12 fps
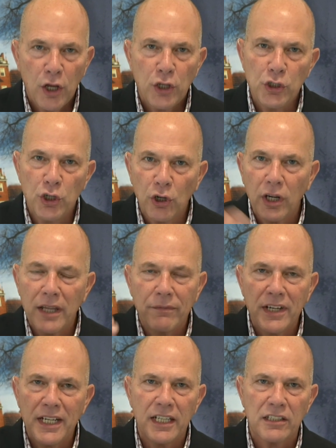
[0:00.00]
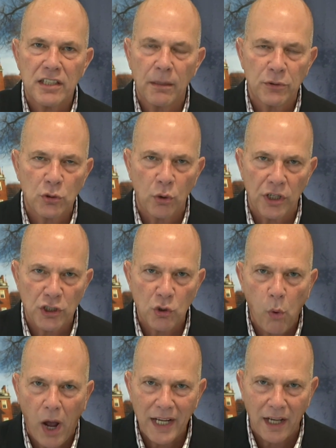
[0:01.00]
You're living in some sort of
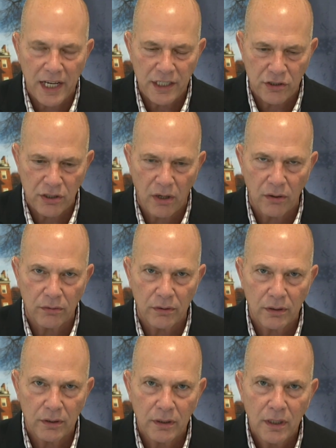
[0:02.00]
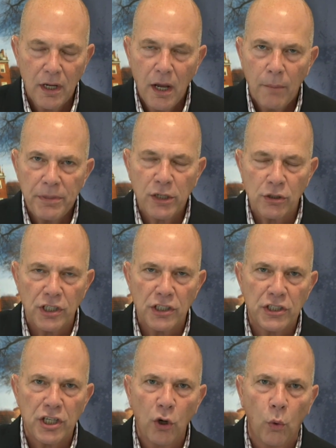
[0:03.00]
twilight zone because
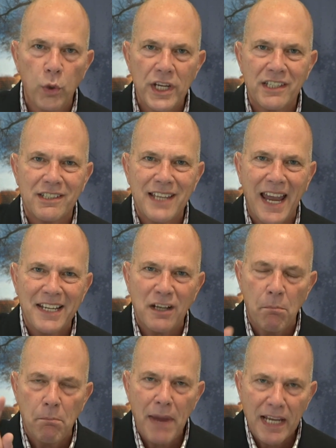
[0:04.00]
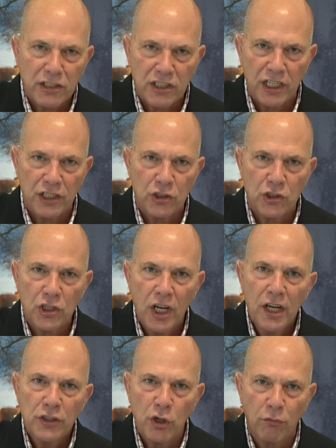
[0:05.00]
until we send a message
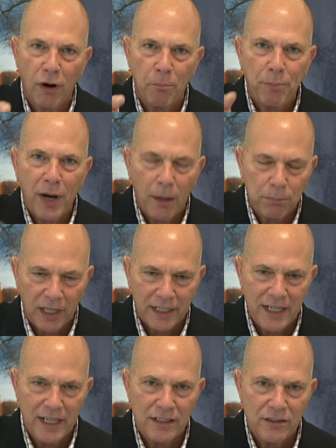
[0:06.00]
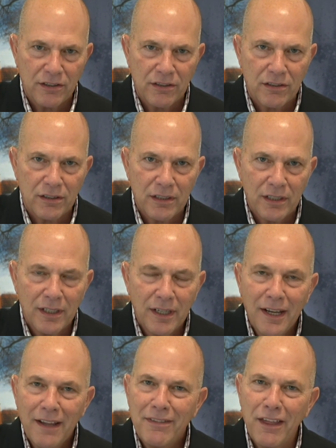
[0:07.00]
to Republicans
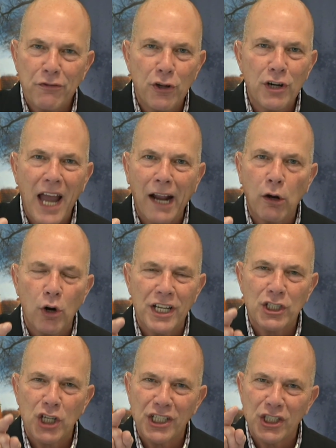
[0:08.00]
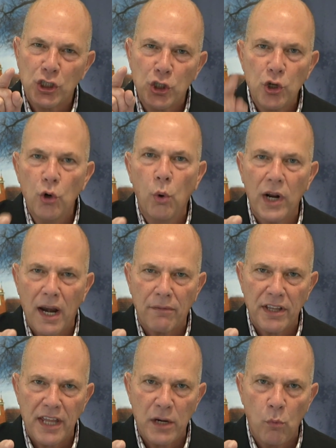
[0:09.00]
that they're not going to just do
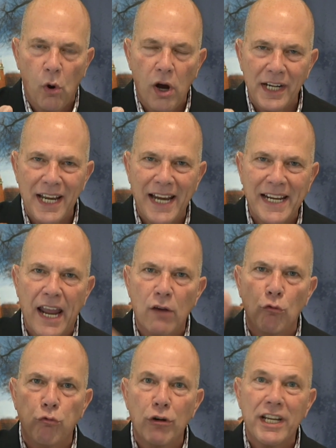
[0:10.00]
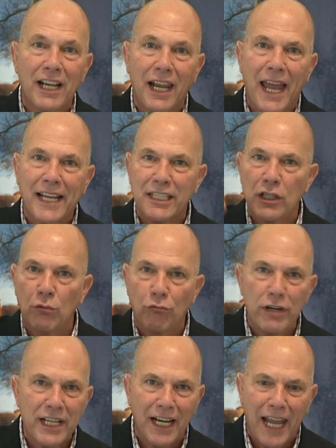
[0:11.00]
whatever they want and get reelected and
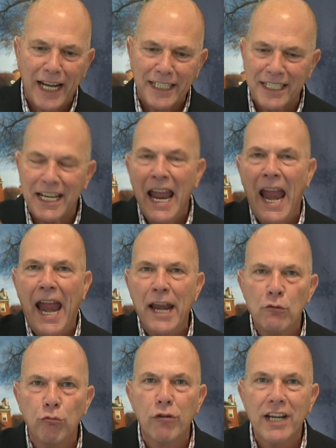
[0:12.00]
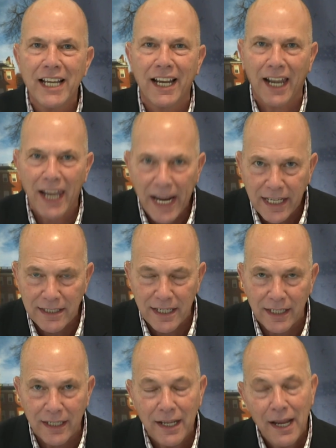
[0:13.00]
reelected and
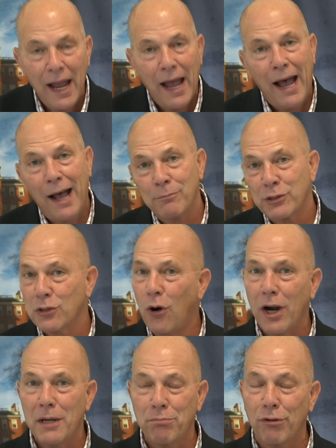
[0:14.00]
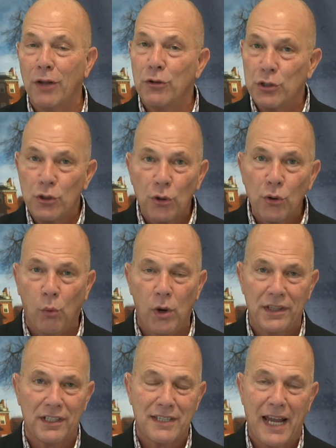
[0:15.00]
reelected, I'm sorry, brother, you're the
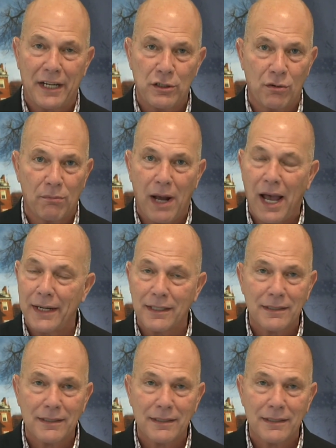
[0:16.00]
one that's out of your mind.